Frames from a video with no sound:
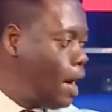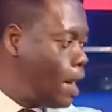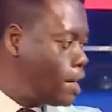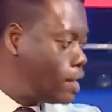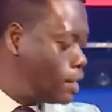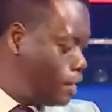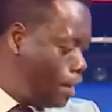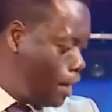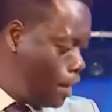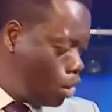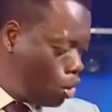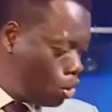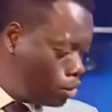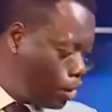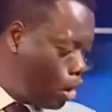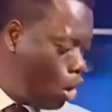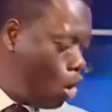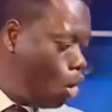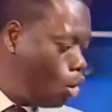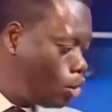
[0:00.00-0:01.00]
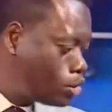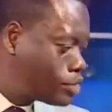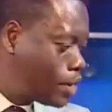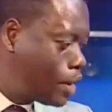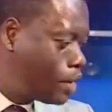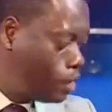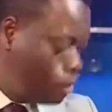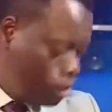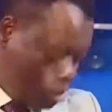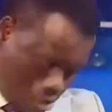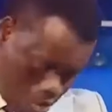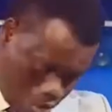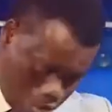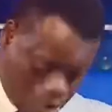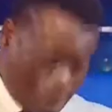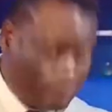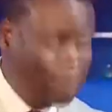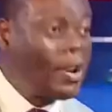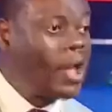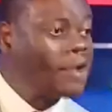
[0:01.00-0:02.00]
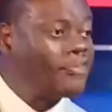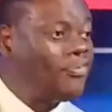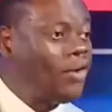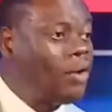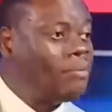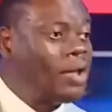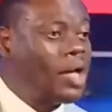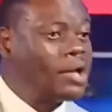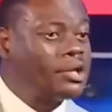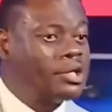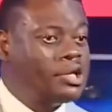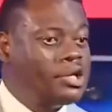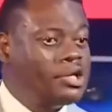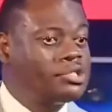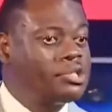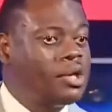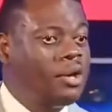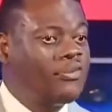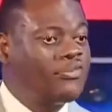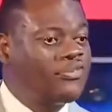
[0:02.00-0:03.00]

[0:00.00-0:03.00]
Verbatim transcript: I lay on the altar, on the platform like this,